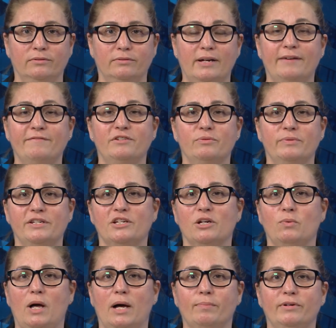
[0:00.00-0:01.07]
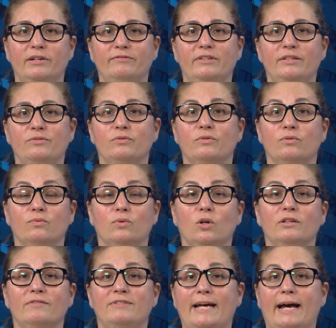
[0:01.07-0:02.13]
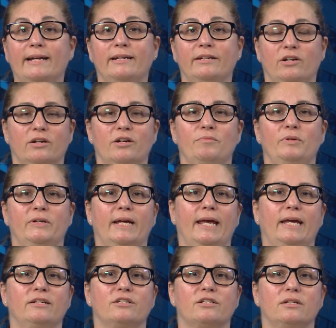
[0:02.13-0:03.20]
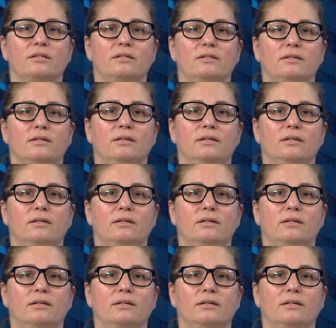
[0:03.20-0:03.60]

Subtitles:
after which I'll walk briefly through the role of data in our communication.